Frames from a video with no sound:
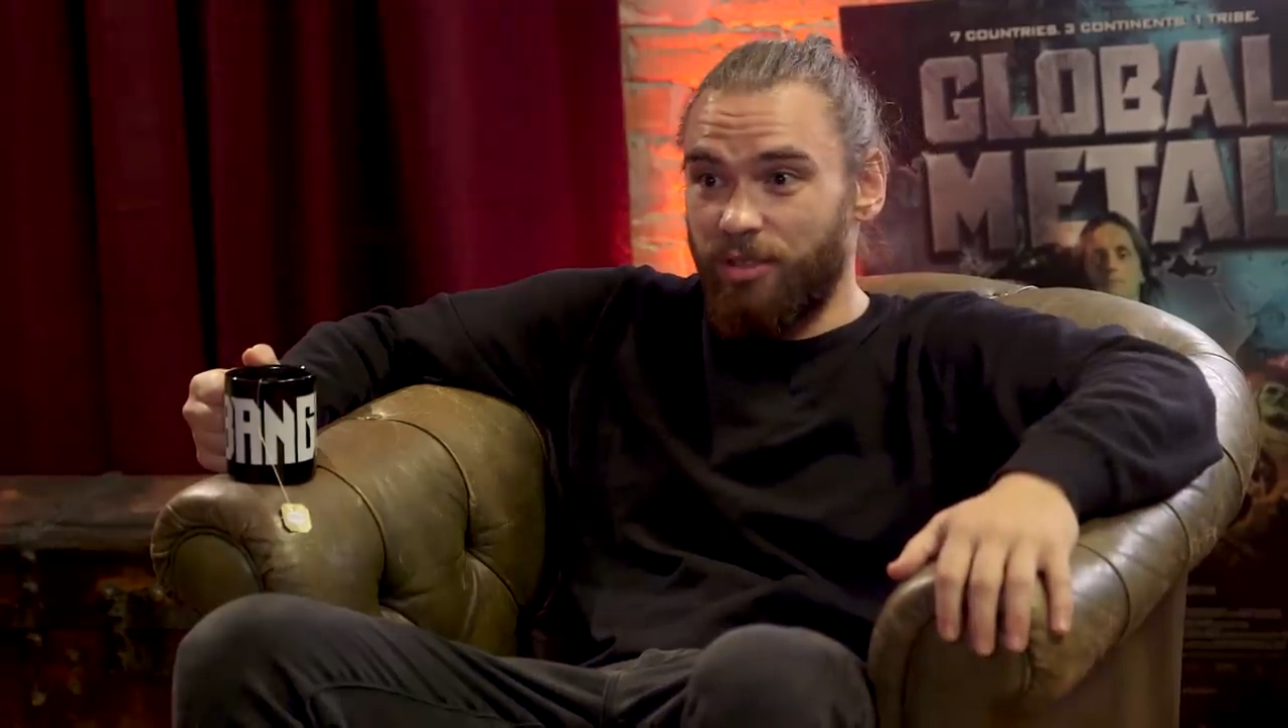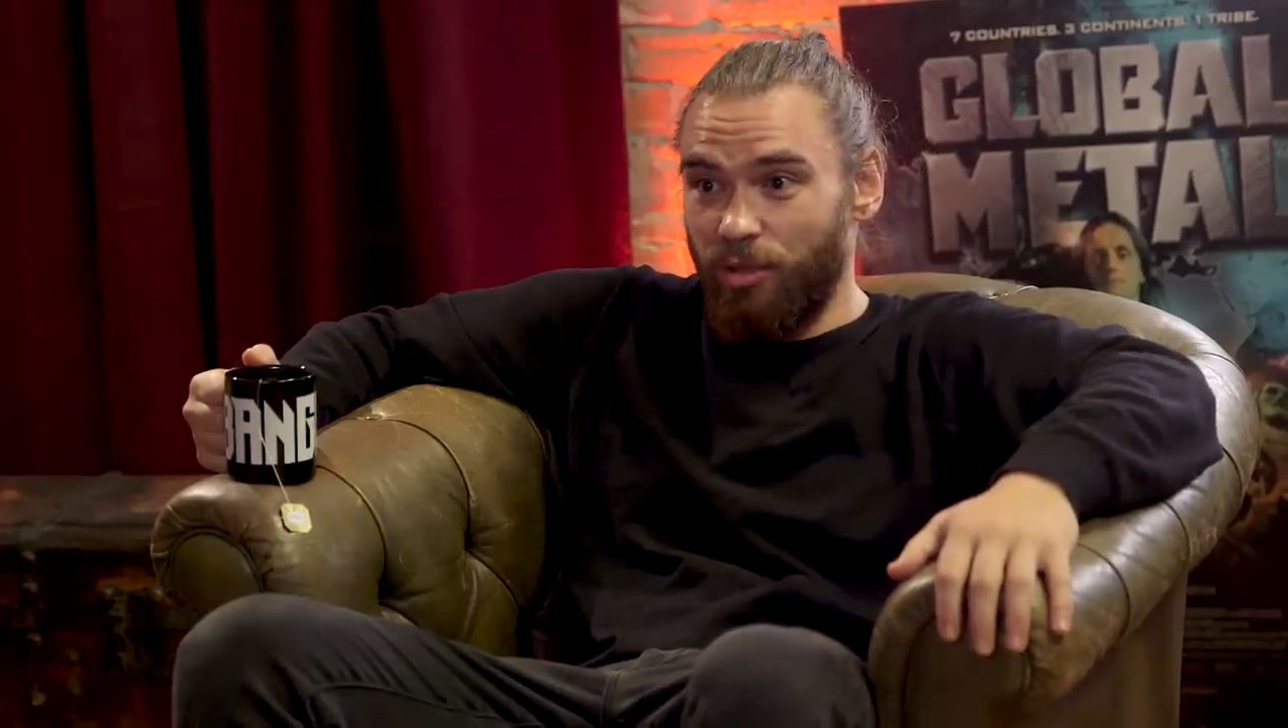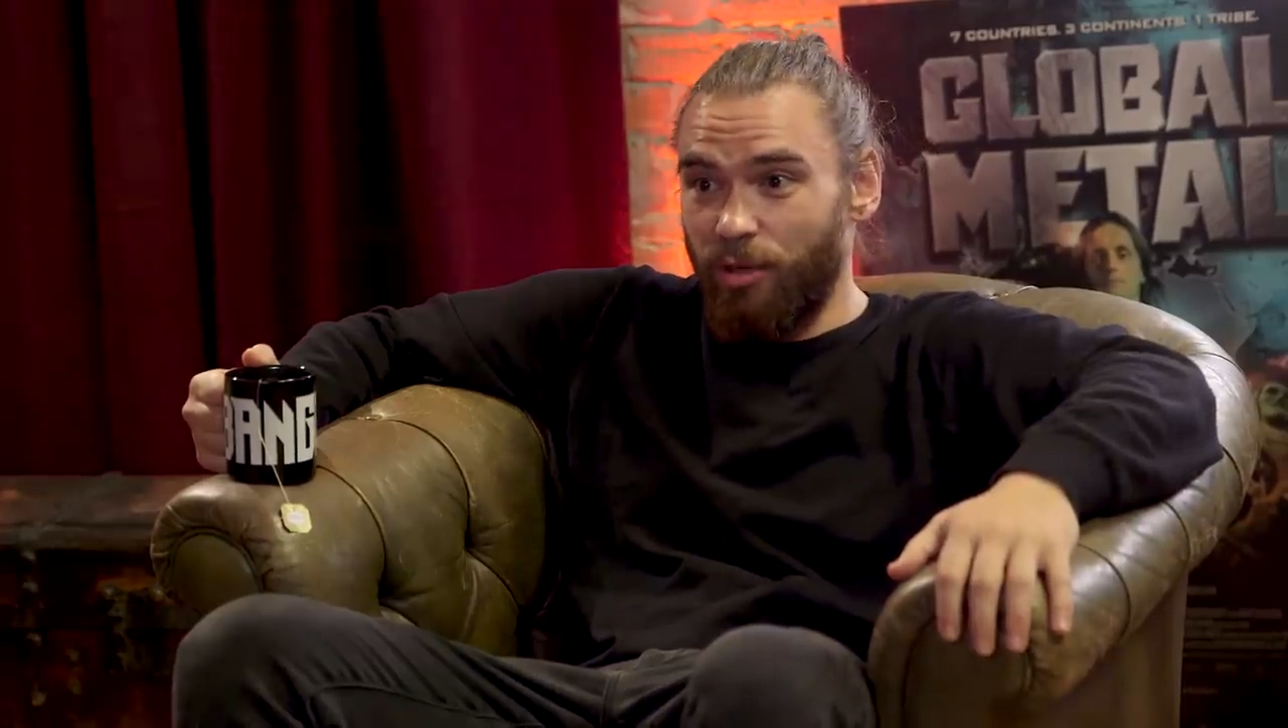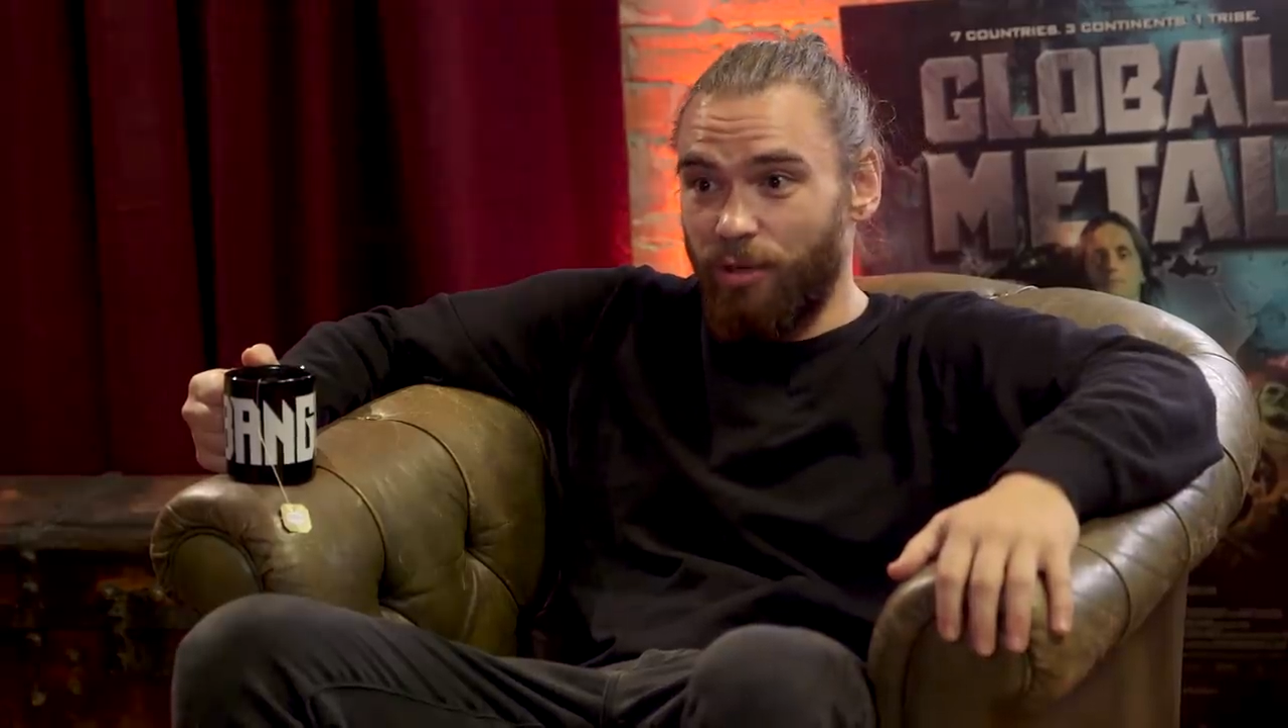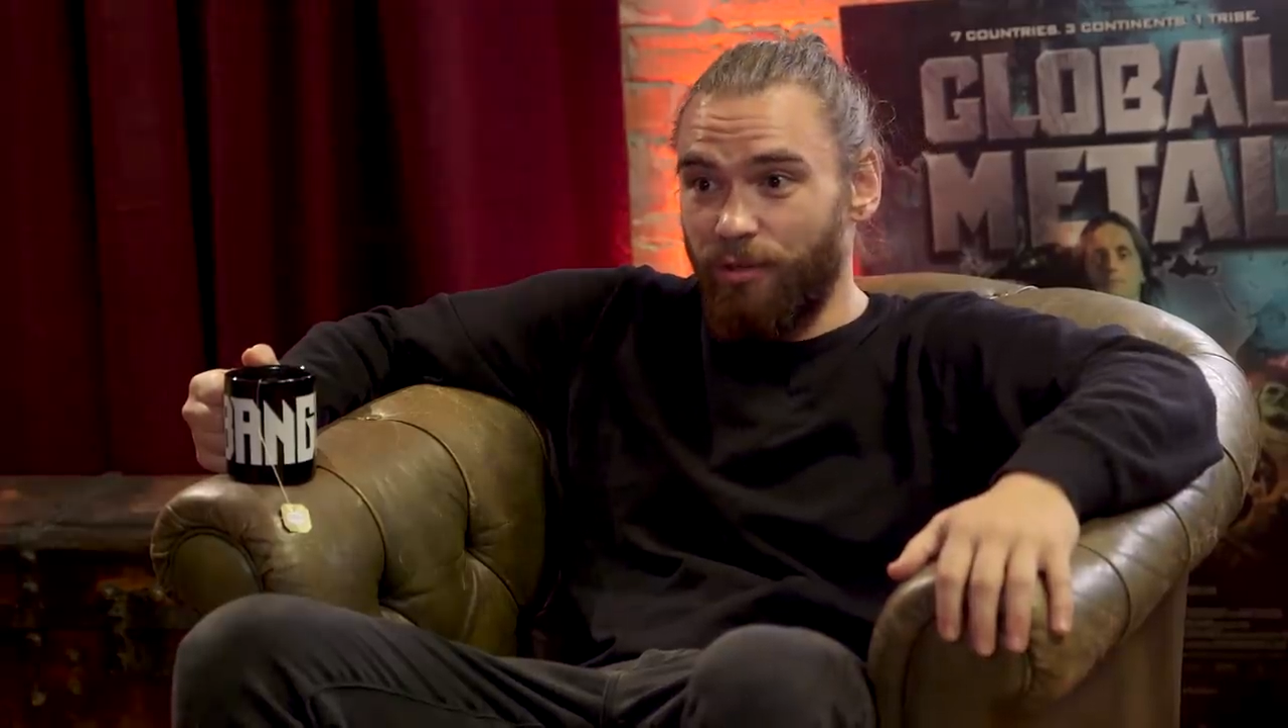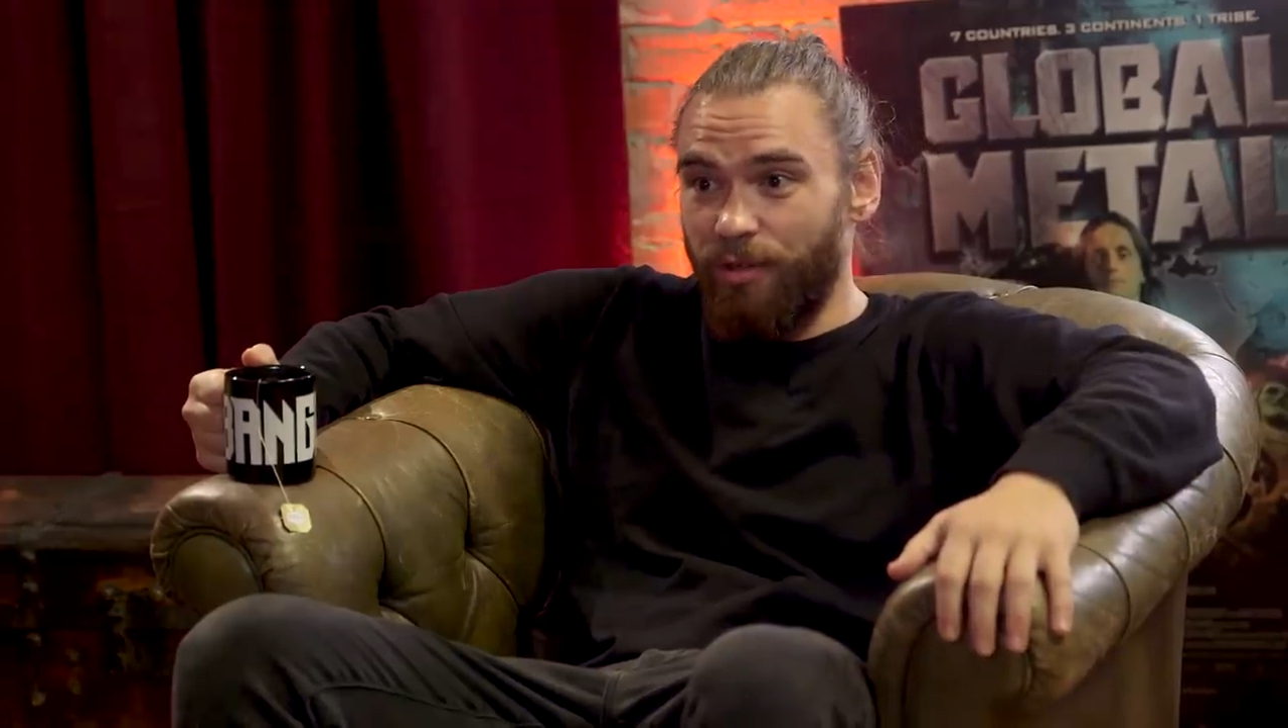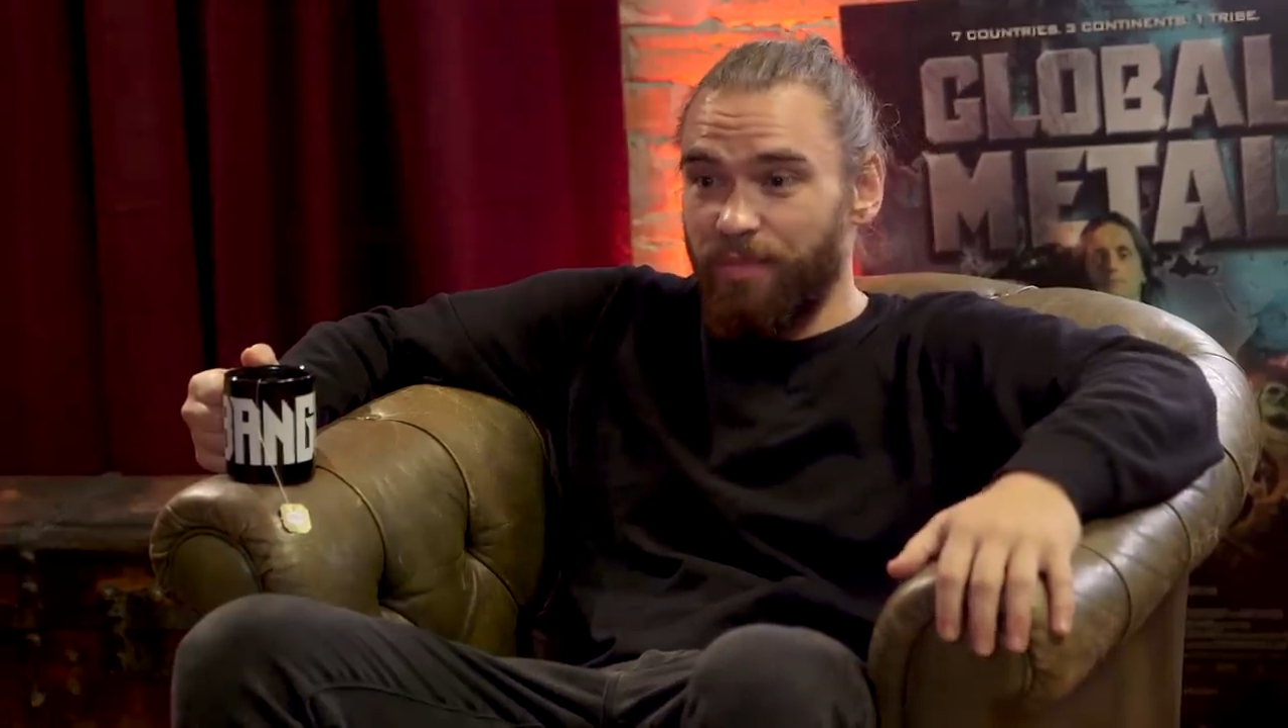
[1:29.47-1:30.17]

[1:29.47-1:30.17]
deserve,